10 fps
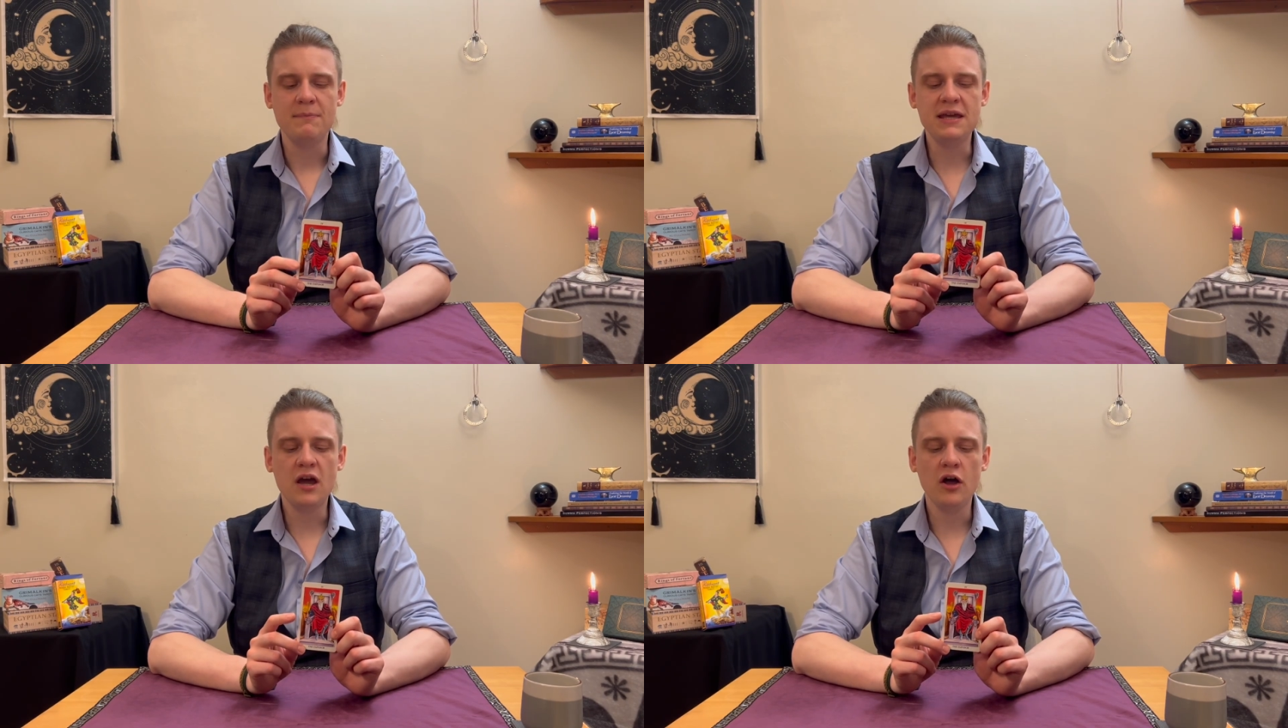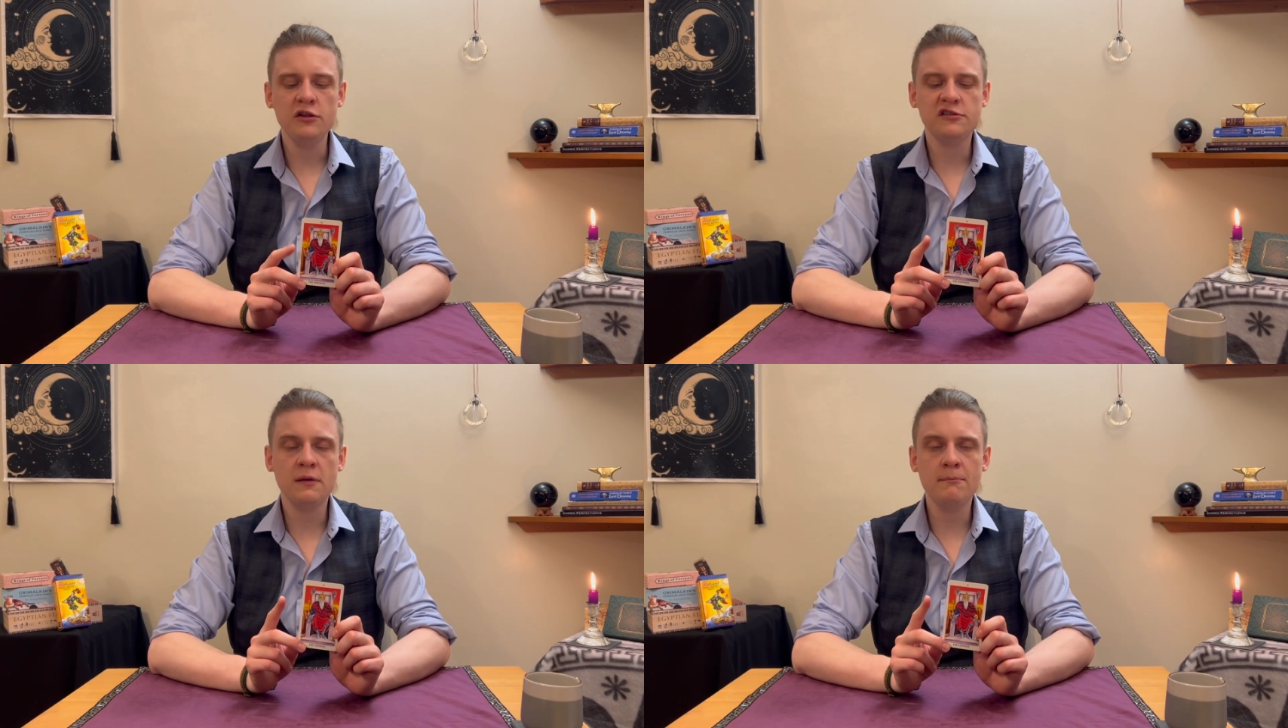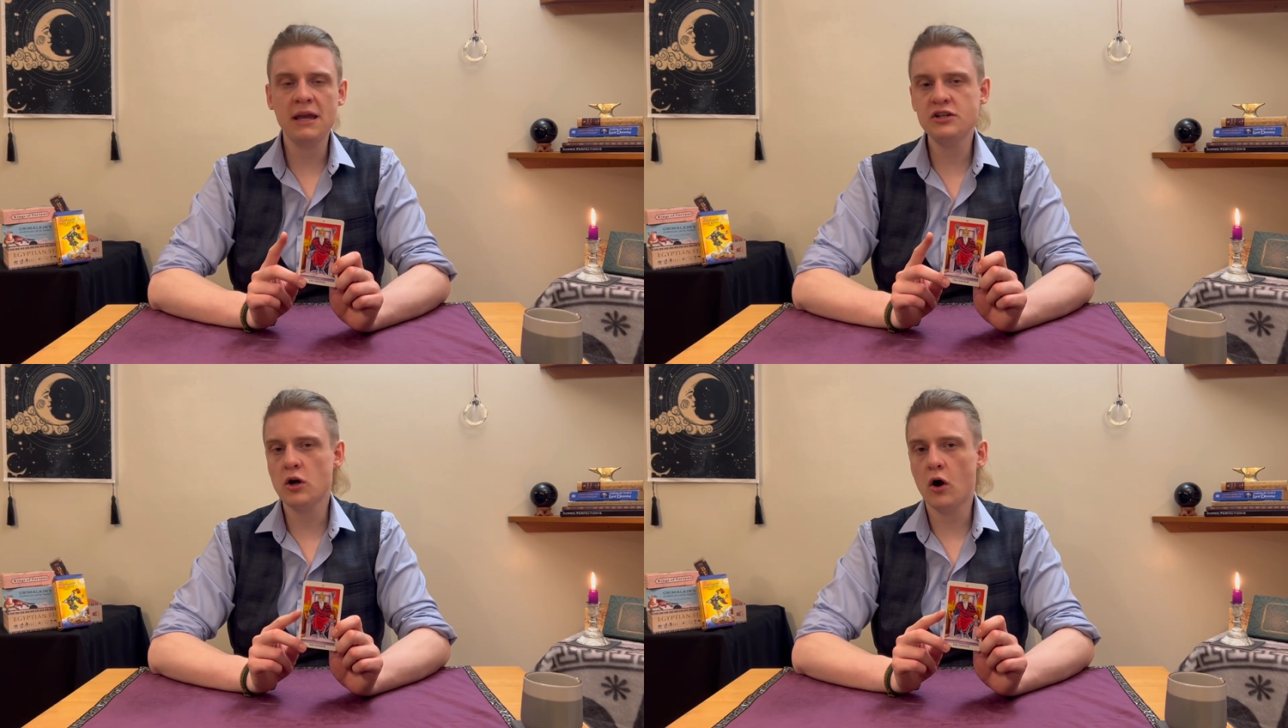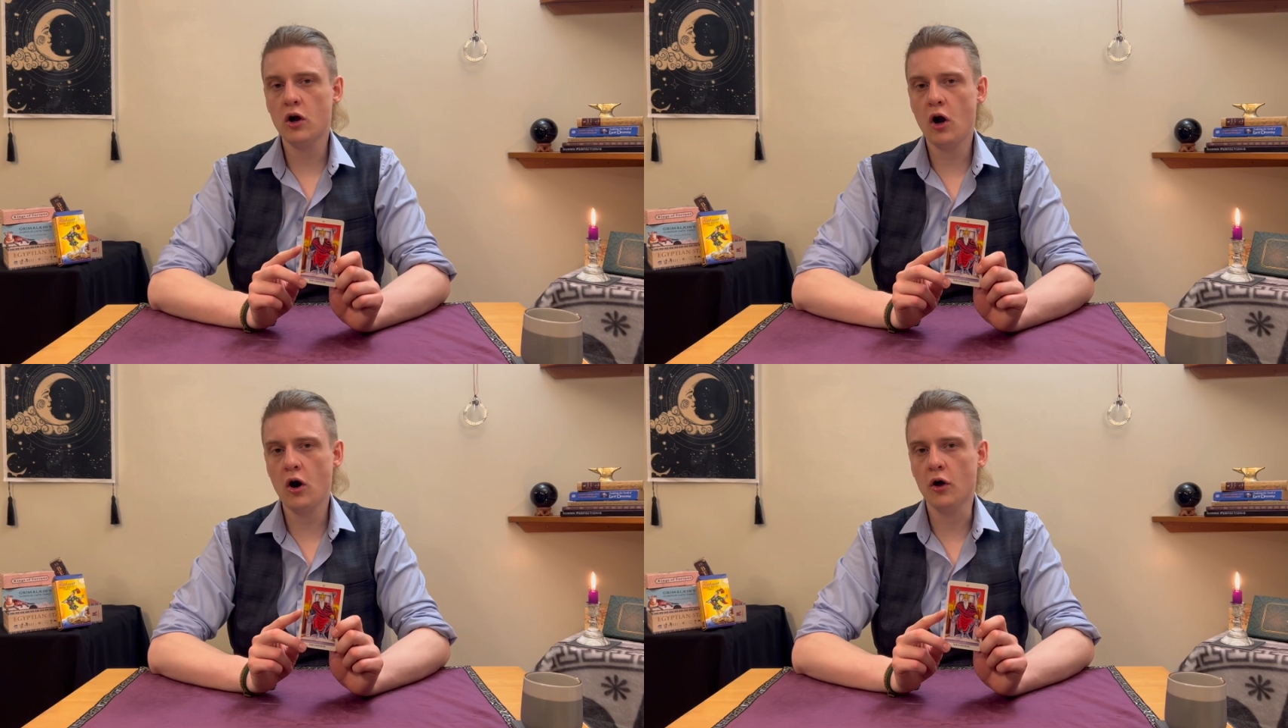because the Major
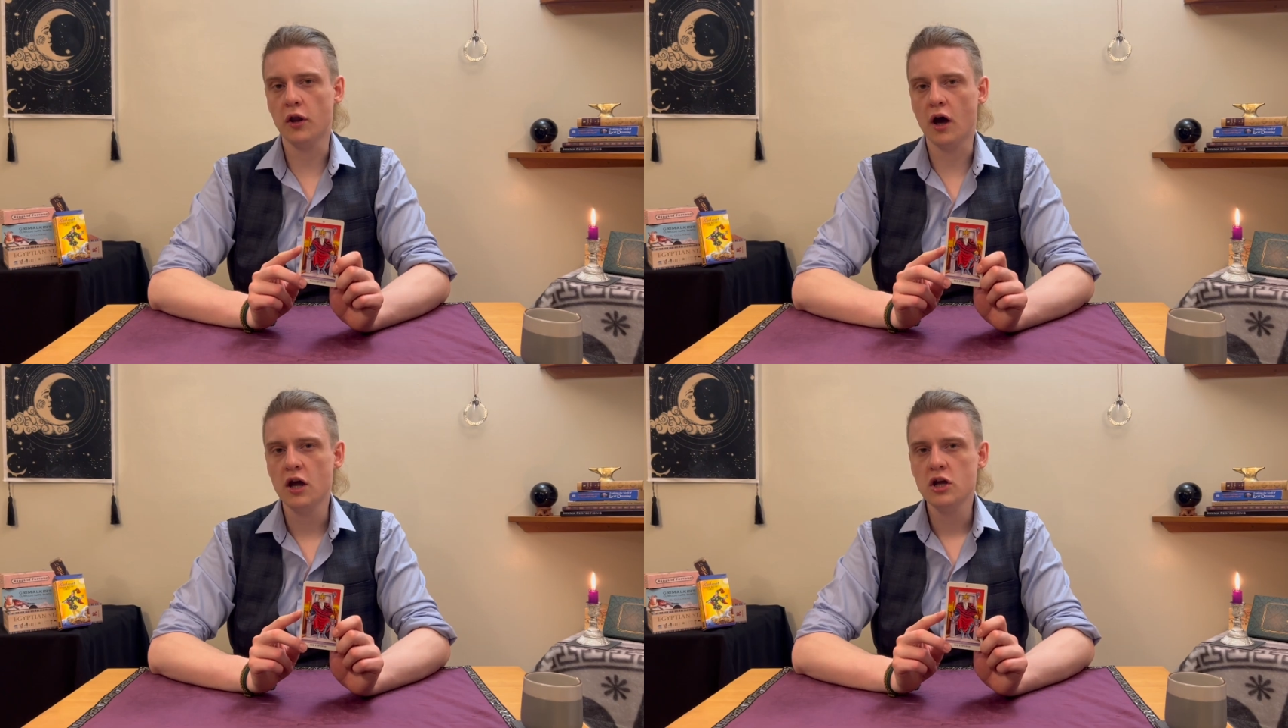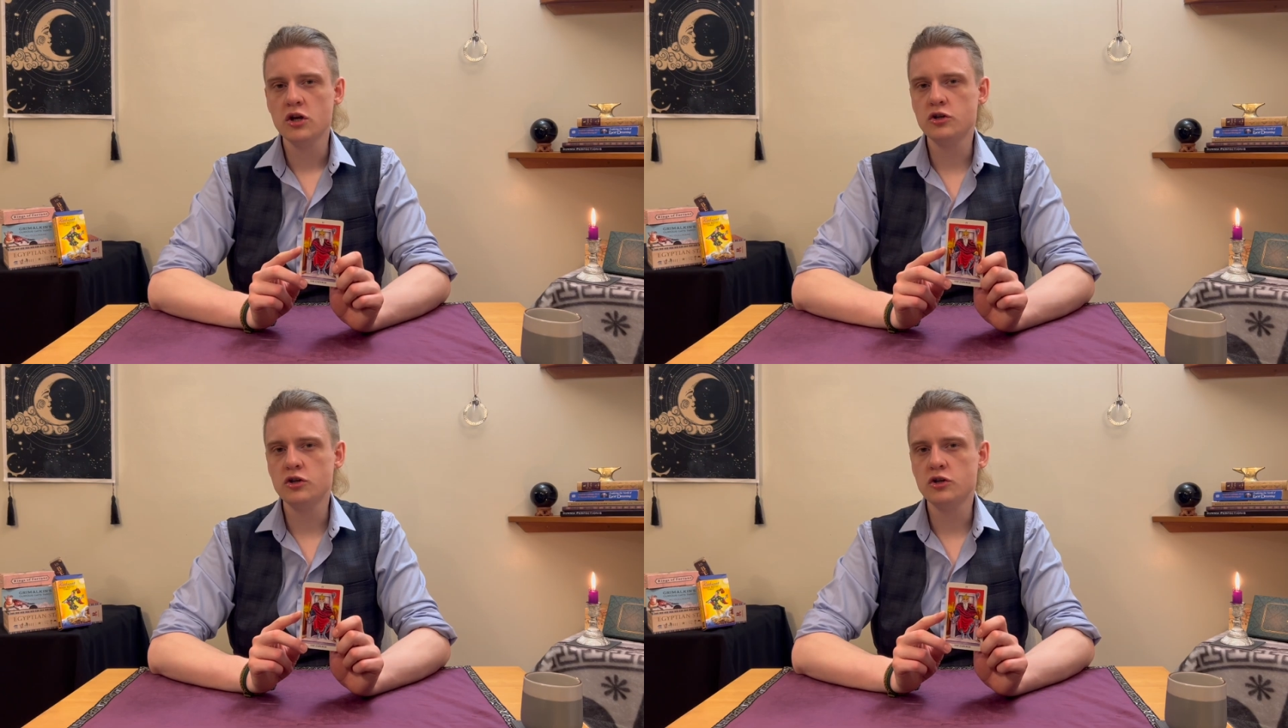Arcana